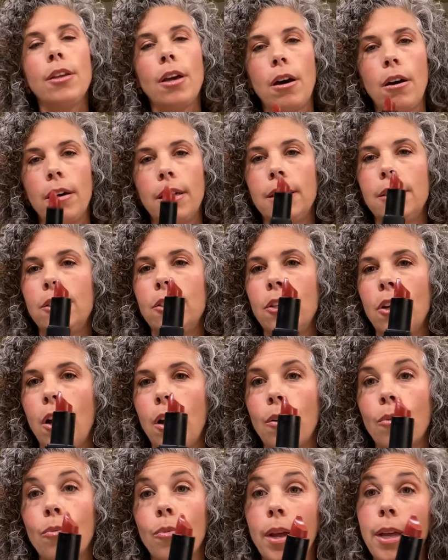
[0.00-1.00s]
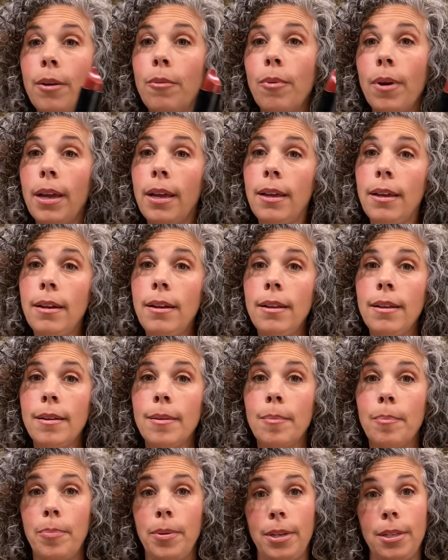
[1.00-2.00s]
y'all, it's not red red,
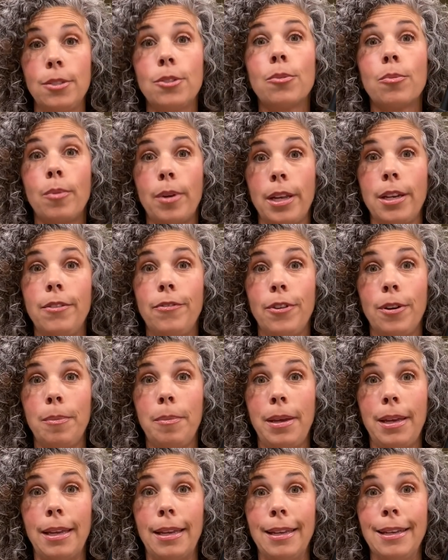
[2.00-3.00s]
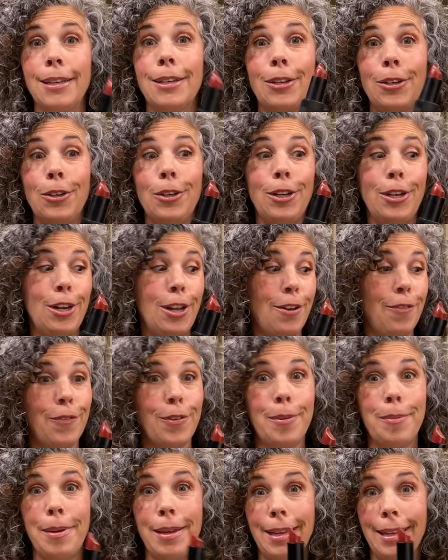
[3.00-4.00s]
but it's red for me. Good enough
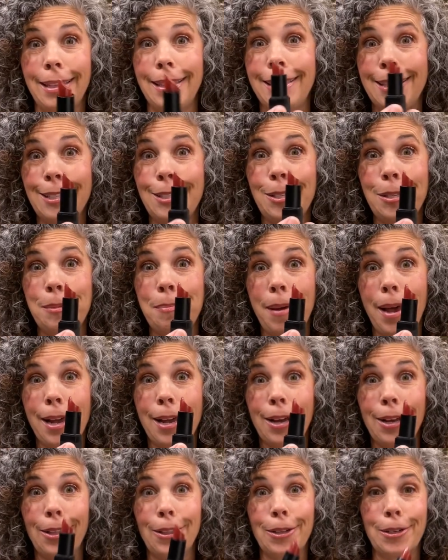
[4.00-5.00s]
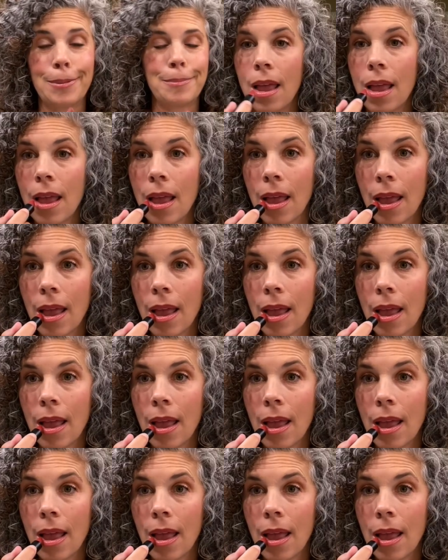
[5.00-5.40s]
for me. This is my color.